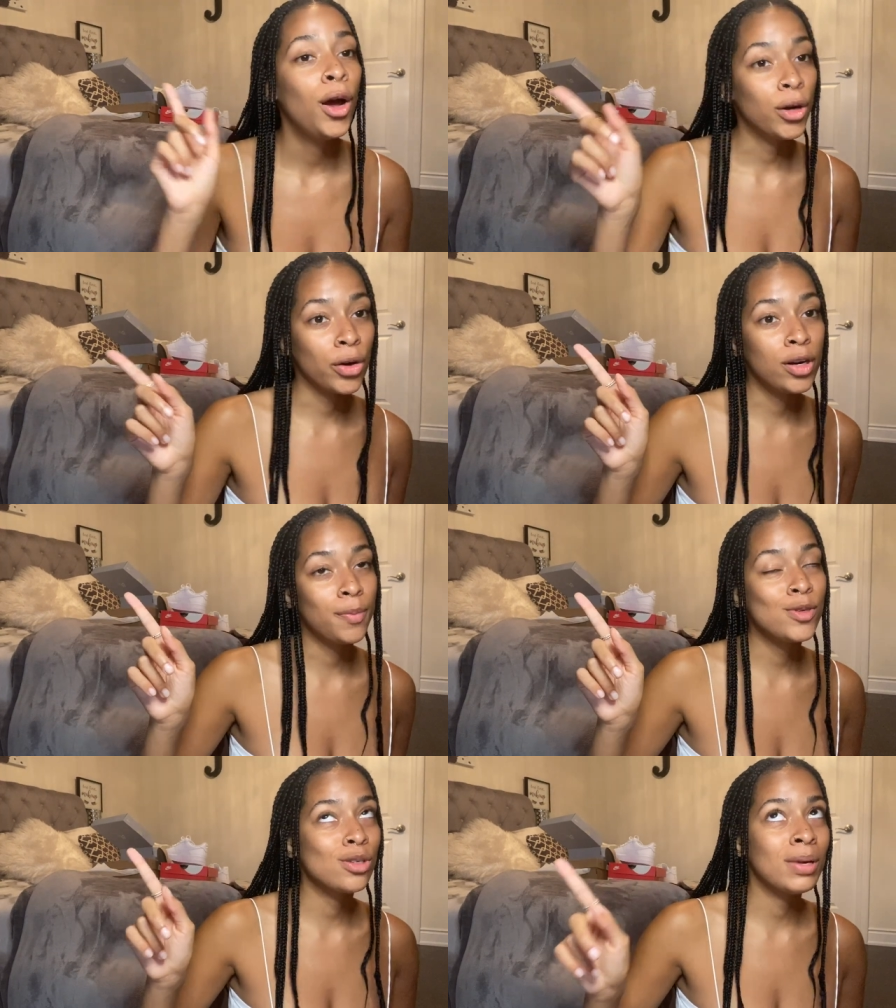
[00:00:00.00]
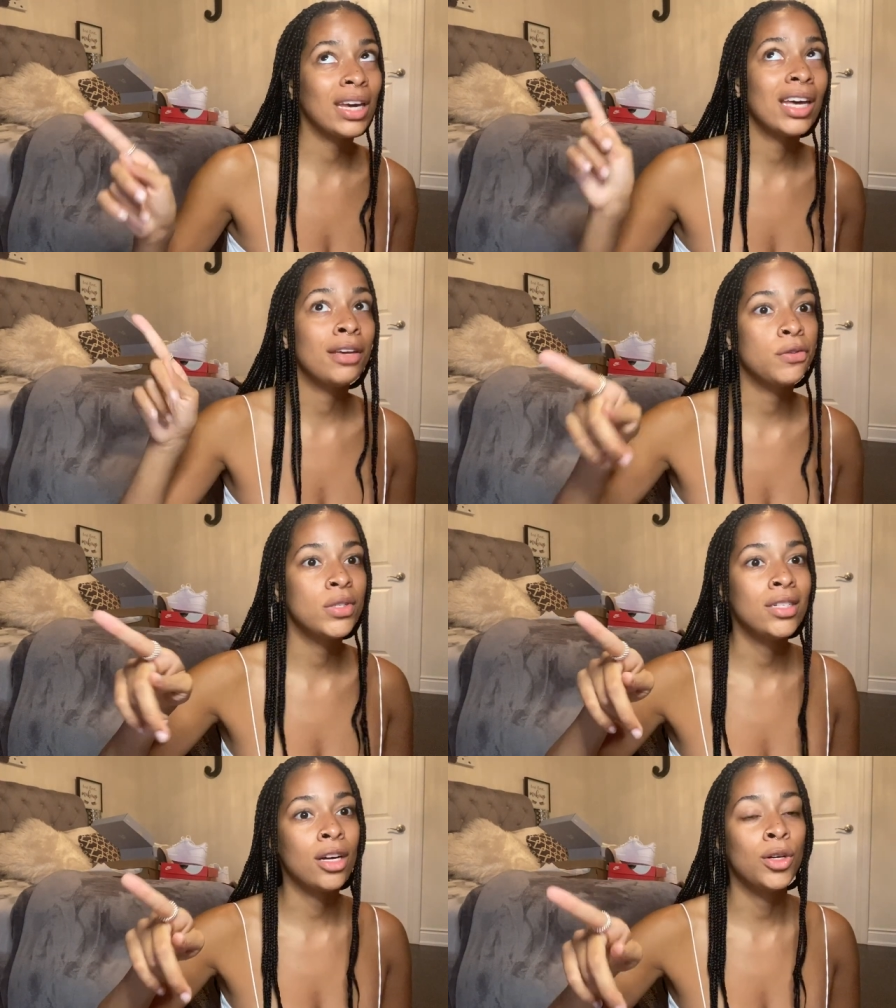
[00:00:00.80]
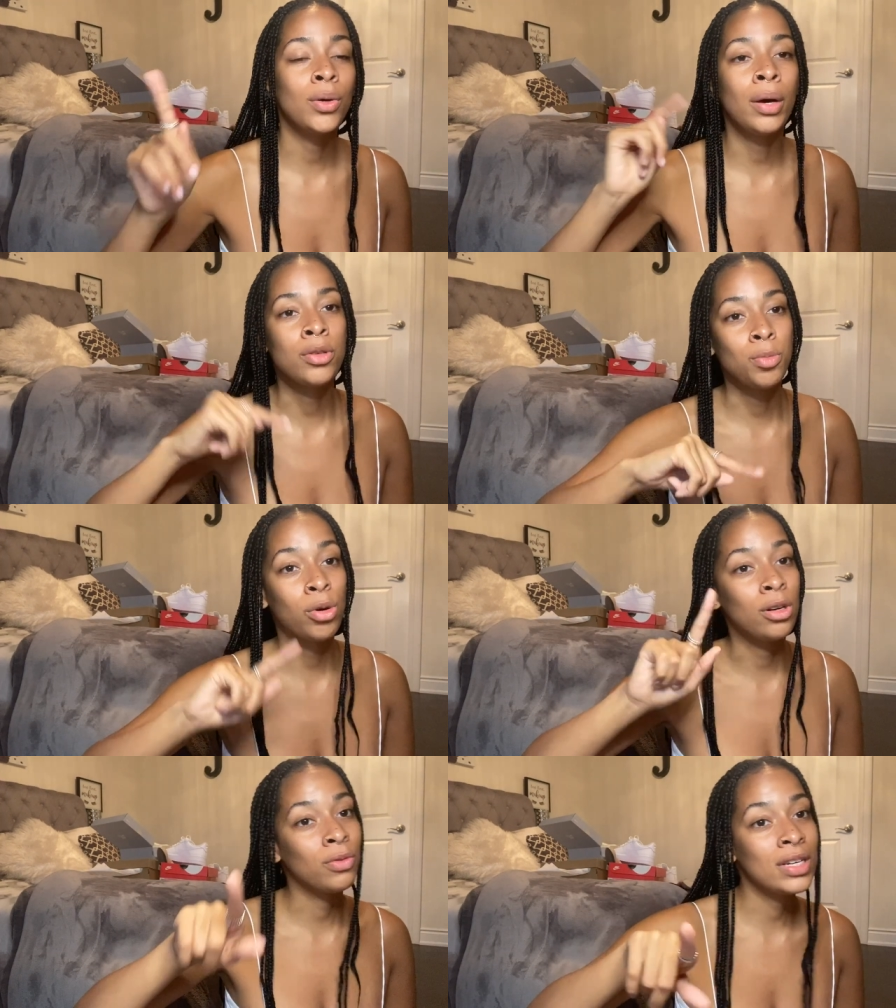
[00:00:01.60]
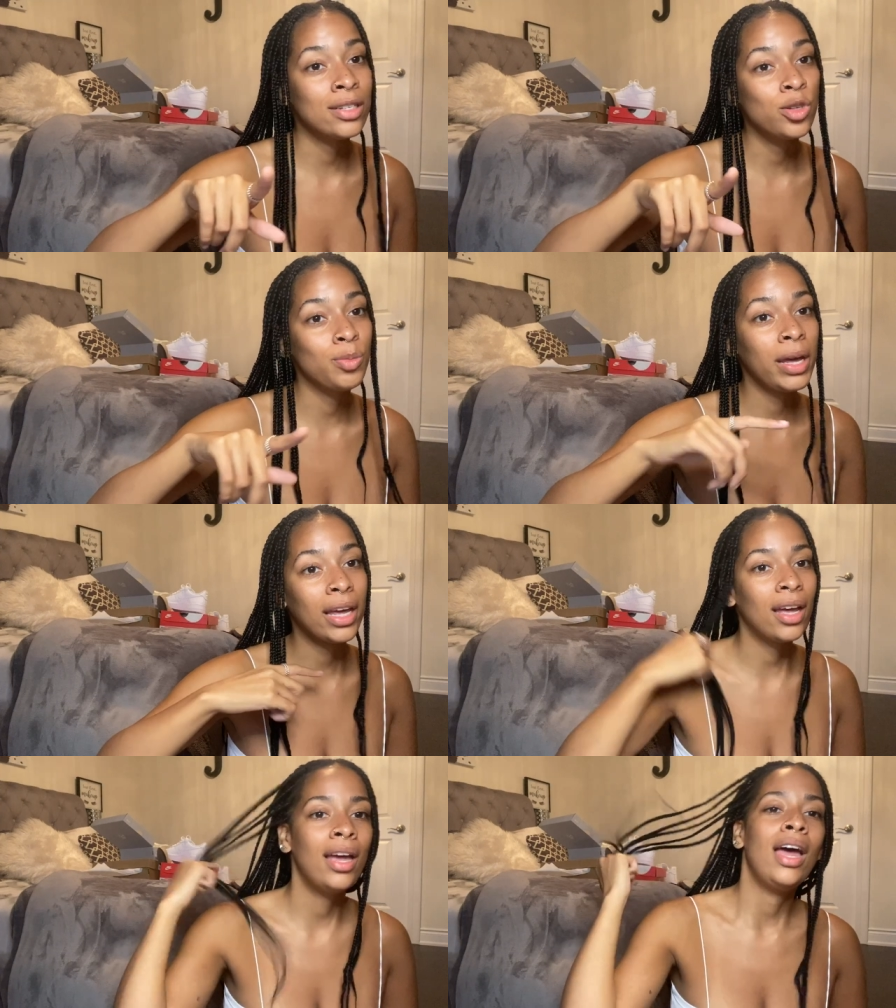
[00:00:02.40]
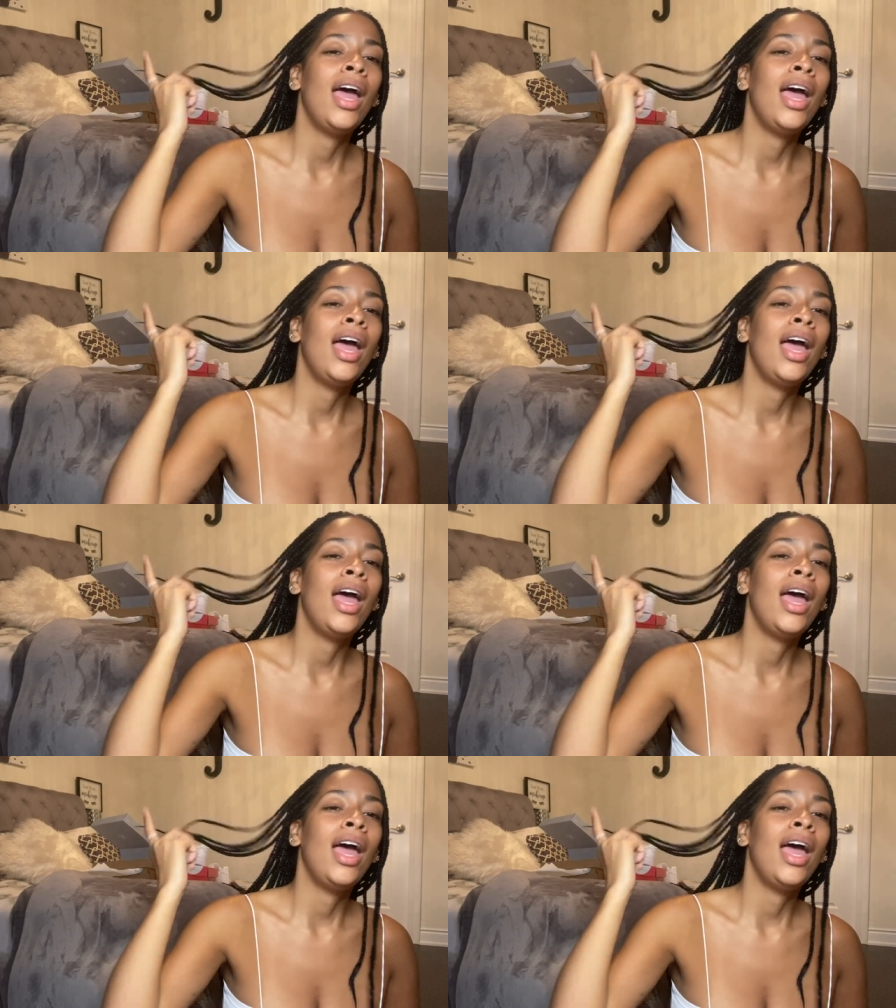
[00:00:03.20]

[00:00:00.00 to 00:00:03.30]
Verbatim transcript: Growing up in Jamaica, if you did not know, I was born and raised in Jamaica,